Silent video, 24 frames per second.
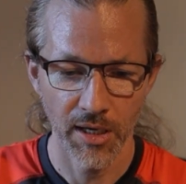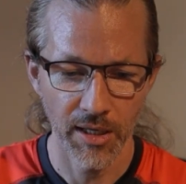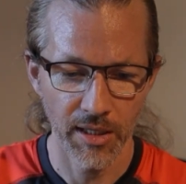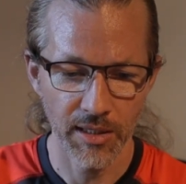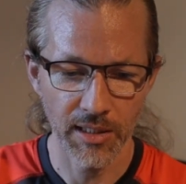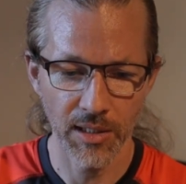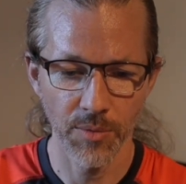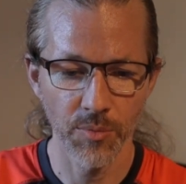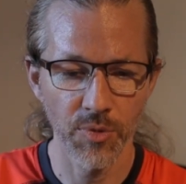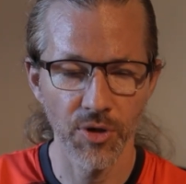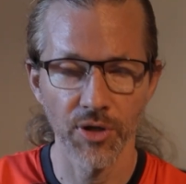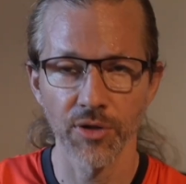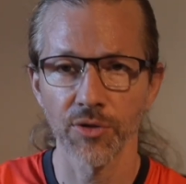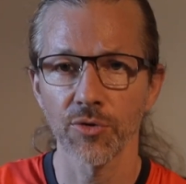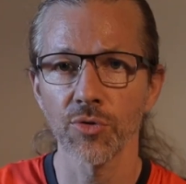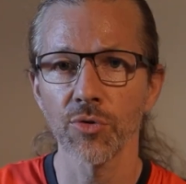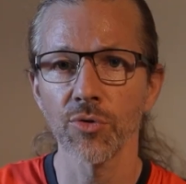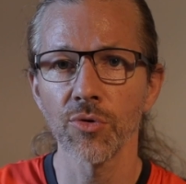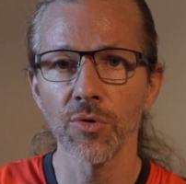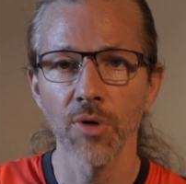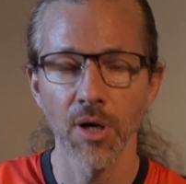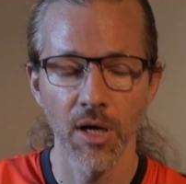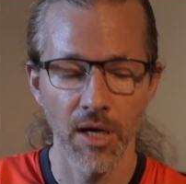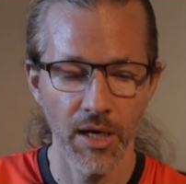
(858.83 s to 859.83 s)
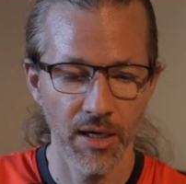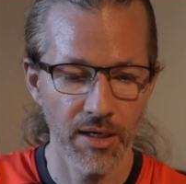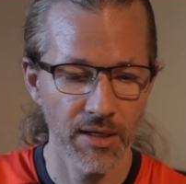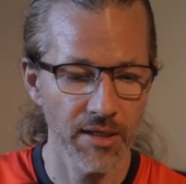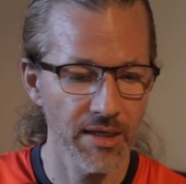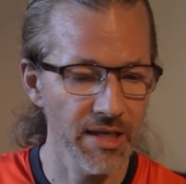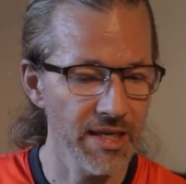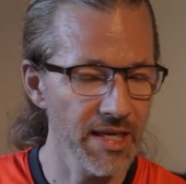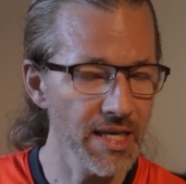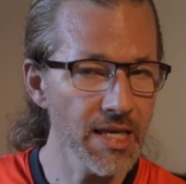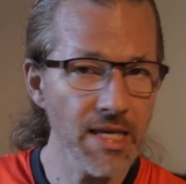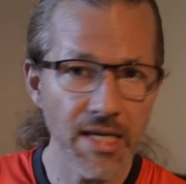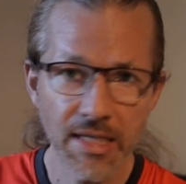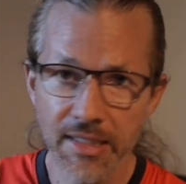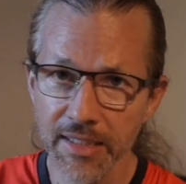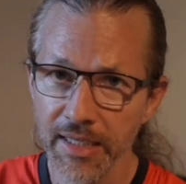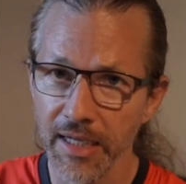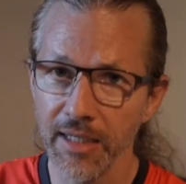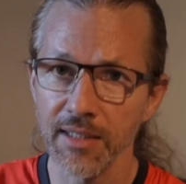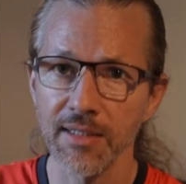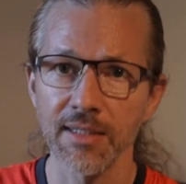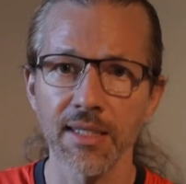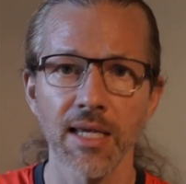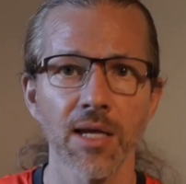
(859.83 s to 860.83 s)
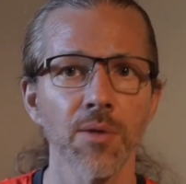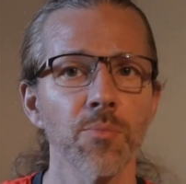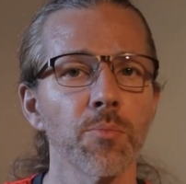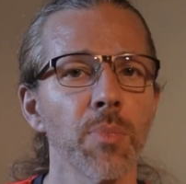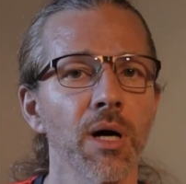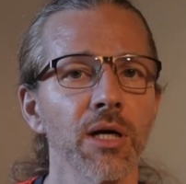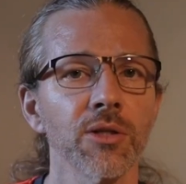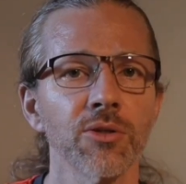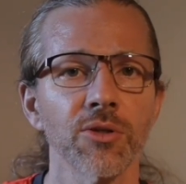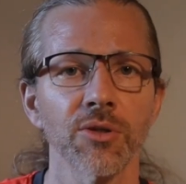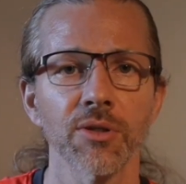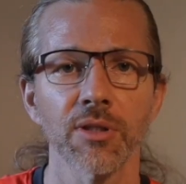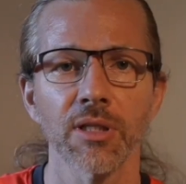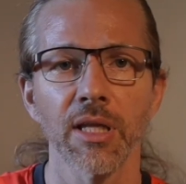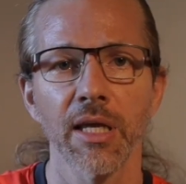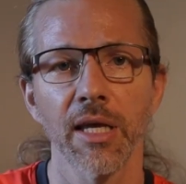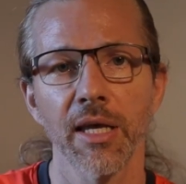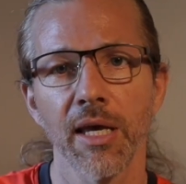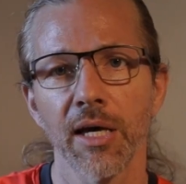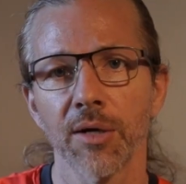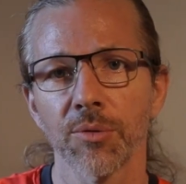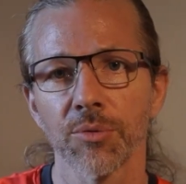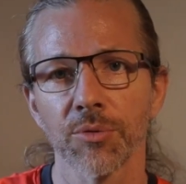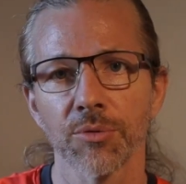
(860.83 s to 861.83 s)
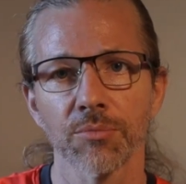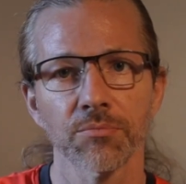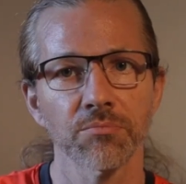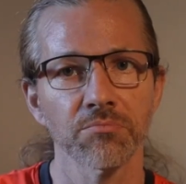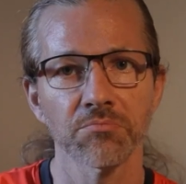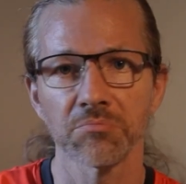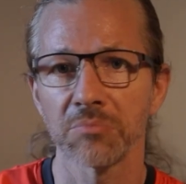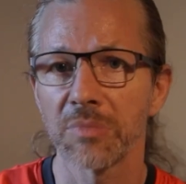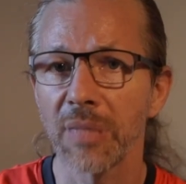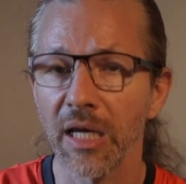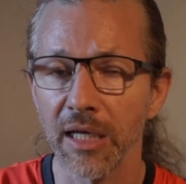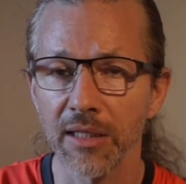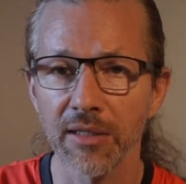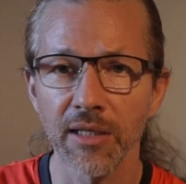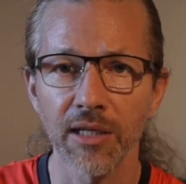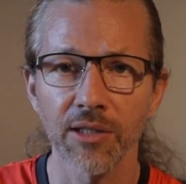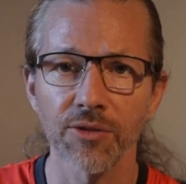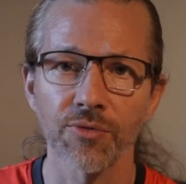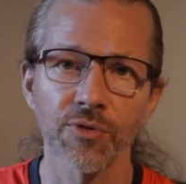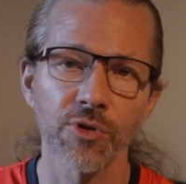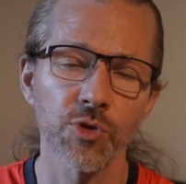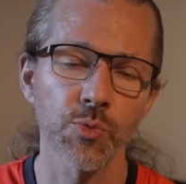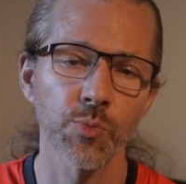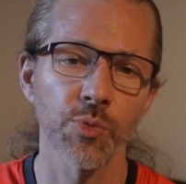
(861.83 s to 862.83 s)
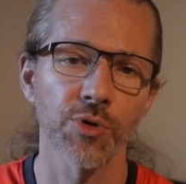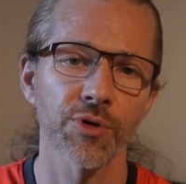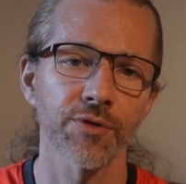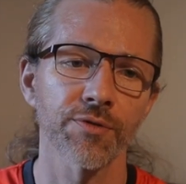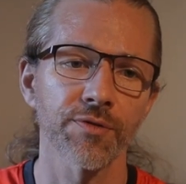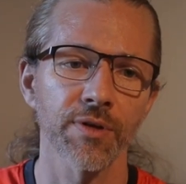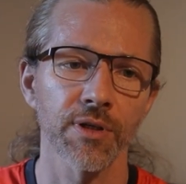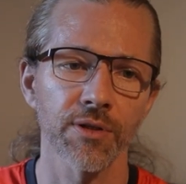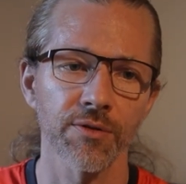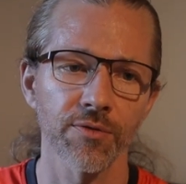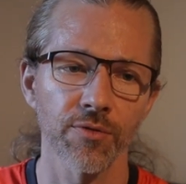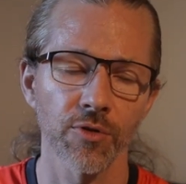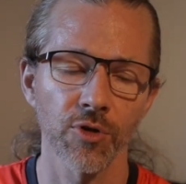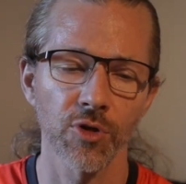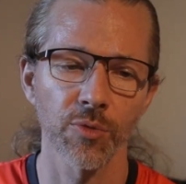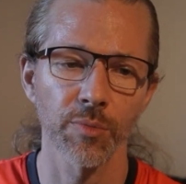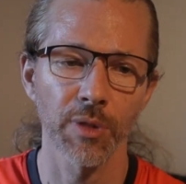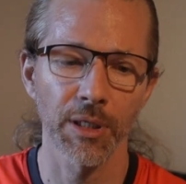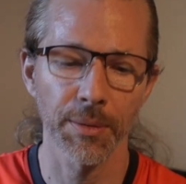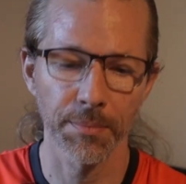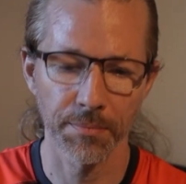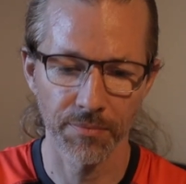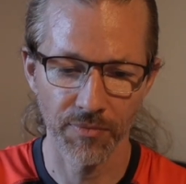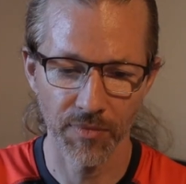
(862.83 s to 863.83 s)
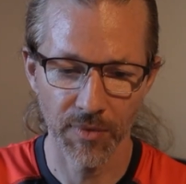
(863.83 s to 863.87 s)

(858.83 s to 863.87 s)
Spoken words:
Number two, exact same button layout. That was perfect for me.